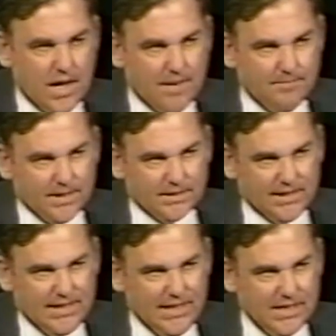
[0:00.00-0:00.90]
But the
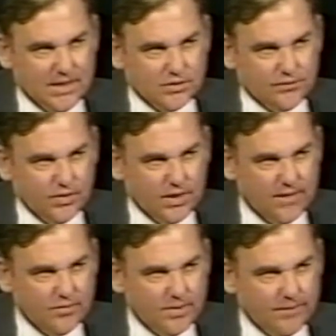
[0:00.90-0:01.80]
key is for a
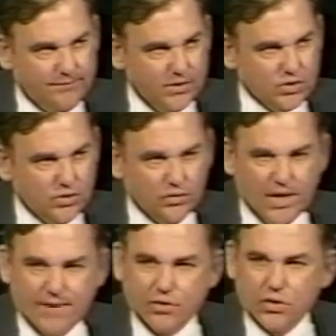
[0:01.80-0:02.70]
government official
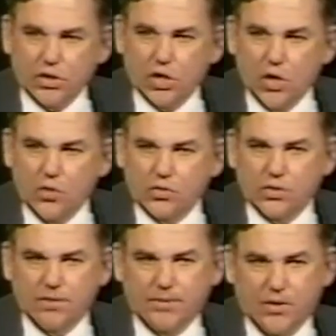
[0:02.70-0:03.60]
never to go to
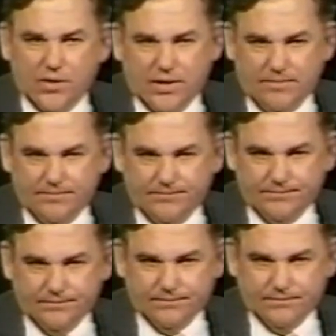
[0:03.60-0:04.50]
the podium
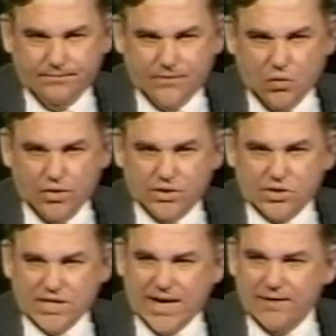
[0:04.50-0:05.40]
with a
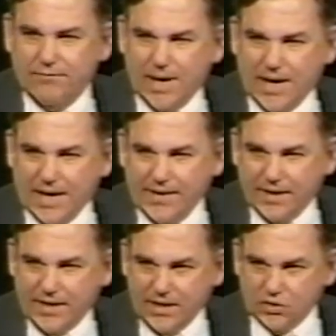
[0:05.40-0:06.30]
state of mind that
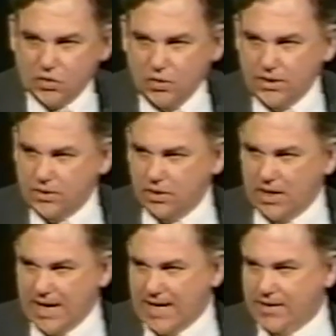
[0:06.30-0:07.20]
he is going to
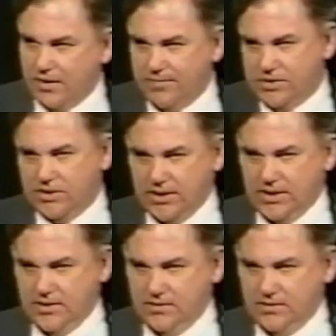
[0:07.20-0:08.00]
lie or mislead.